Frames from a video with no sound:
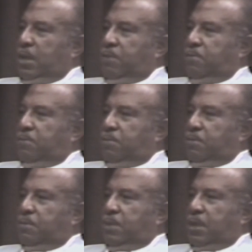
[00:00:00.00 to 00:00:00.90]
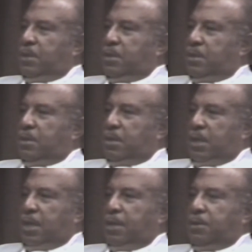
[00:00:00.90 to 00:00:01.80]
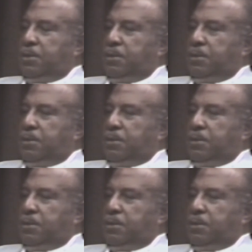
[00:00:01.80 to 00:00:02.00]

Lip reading: of these things.